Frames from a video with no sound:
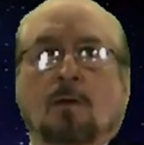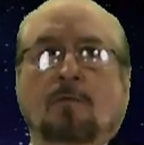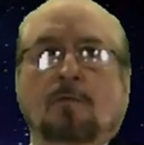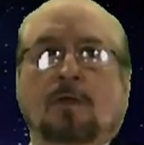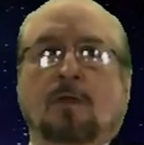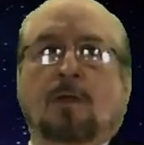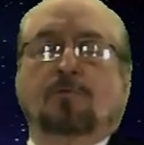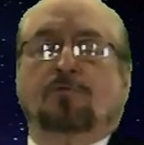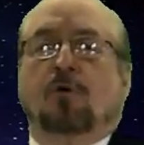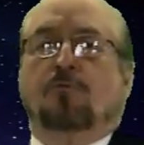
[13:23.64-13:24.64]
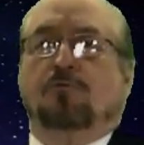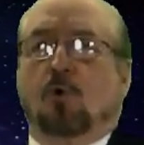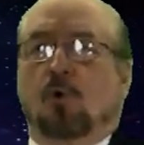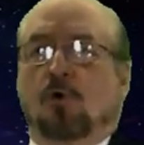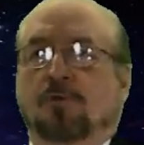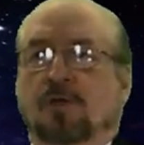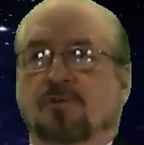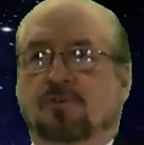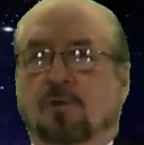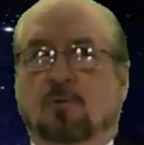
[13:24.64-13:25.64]
Then in episode four, things
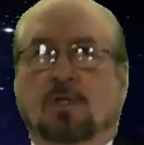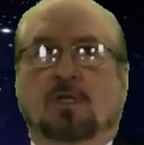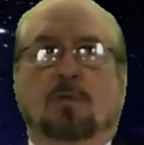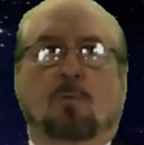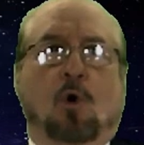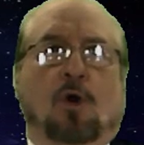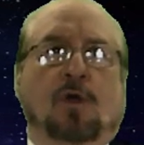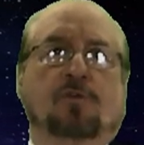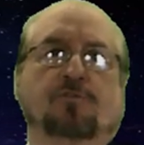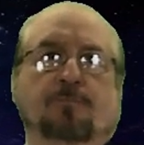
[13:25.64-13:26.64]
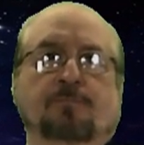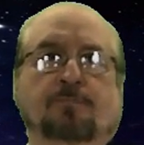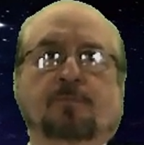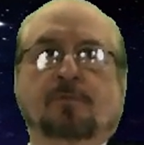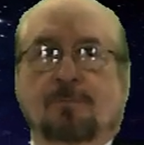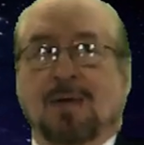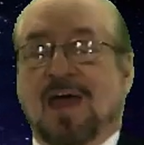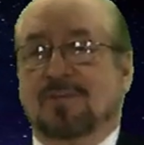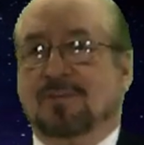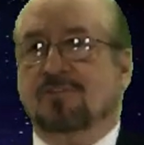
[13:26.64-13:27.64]
get really laborious. The
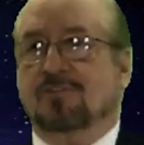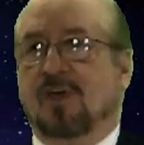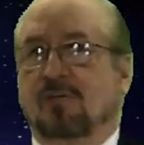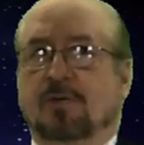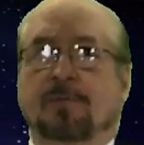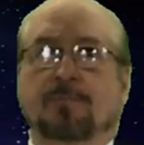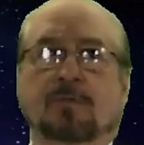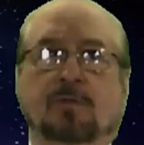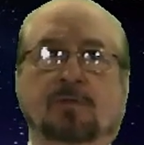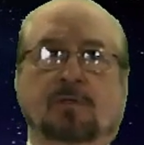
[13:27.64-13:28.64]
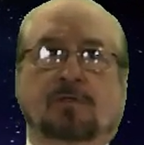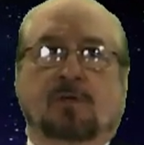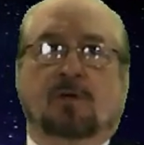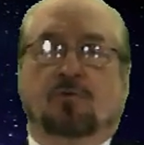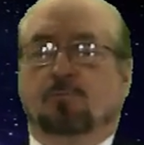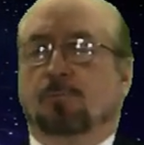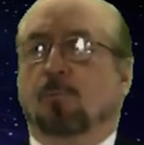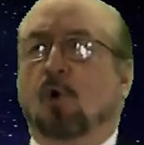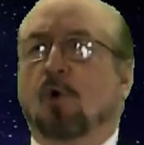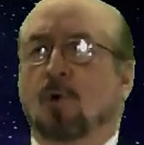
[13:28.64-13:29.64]
math gets heavy, the details
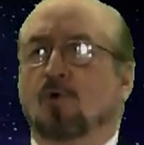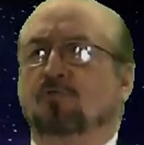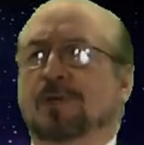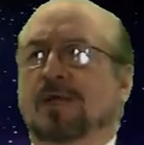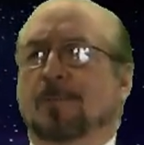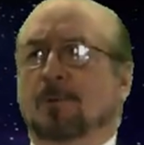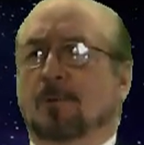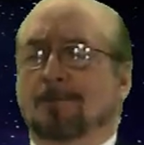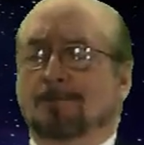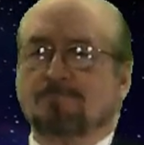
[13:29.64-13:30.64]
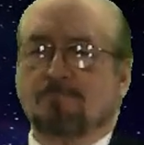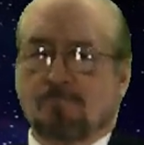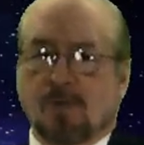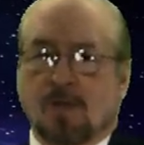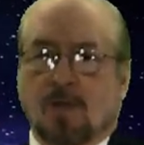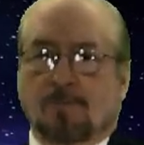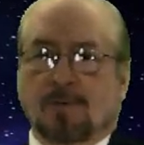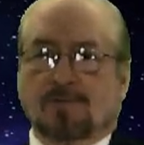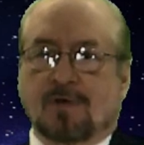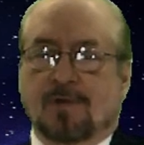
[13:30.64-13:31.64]
bore most people,
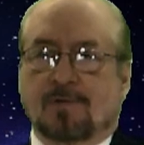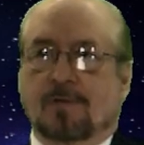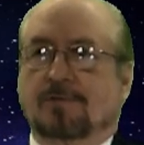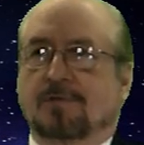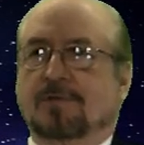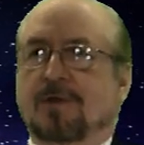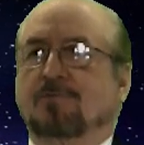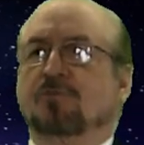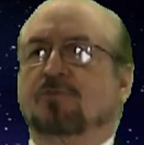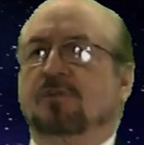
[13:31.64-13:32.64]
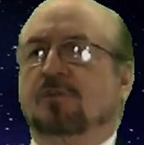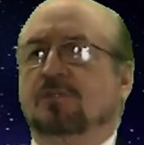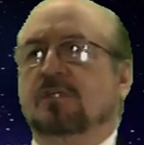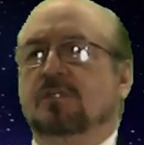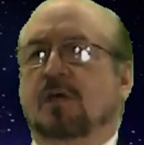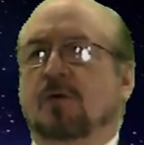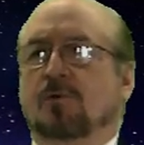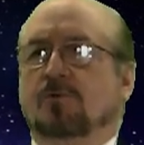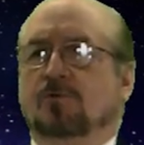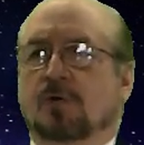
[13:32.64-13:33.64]
but uh, the, the devil's in the details.
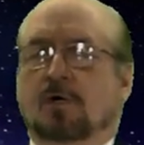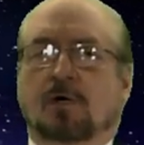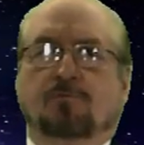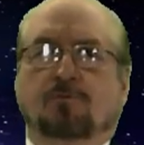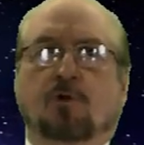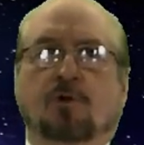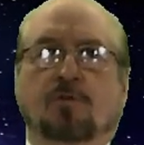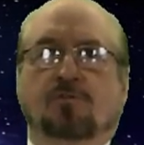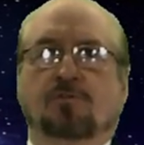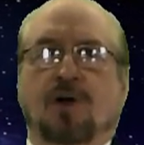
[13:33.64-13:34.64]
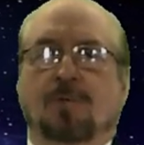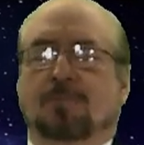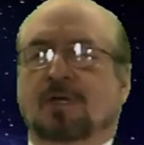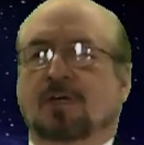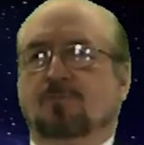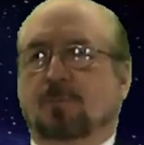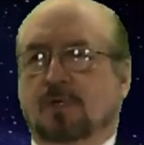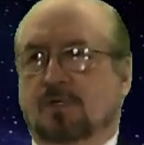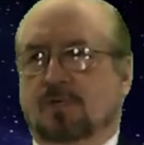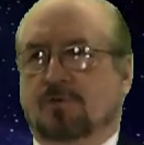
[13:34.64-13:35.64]
Uh, I'm sorry this is complex, but
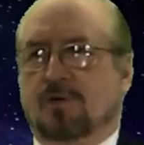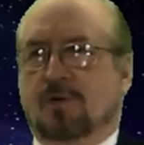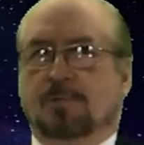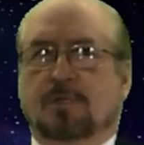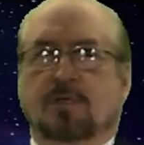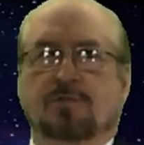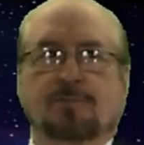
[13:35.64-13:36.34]
it is complex.